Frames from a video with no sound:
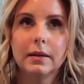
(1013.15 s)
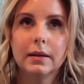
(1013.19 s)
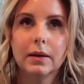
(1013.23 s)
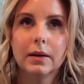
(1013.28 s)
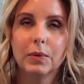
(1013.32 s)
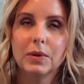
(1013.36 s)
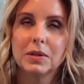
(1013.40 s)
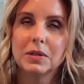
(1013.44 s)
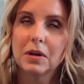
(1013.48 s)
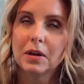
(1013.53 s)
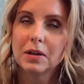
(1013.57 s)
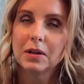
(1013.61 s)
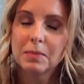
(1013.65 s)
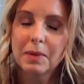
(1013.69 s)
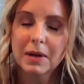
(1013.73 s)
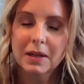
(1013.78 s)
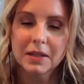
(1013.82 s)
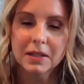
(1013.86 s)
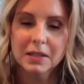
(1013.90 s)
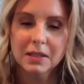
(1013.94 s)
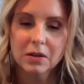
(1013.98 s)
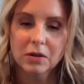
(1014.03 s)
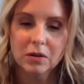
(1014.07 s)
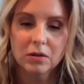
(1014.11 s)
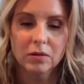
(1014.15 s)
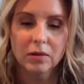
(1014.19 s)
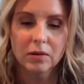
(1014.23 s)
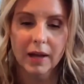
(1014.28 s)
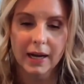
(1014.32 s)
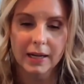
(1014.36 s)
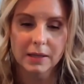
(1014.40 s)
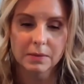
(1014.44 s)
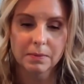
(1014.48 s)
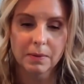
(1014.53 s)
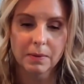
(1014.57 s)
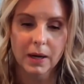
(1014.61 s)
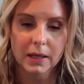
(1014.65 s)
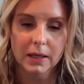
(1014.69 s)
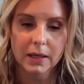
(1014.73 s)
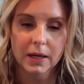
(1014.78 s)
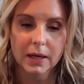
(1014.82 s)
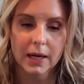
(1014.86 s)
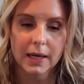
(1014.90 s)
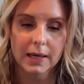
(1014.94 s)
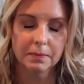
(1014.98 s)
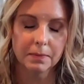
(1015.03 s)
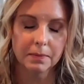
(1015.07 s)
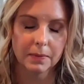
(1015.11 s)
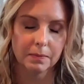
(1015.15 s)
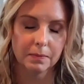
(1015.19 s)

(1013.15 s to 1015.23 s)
we talked about this in our last podcast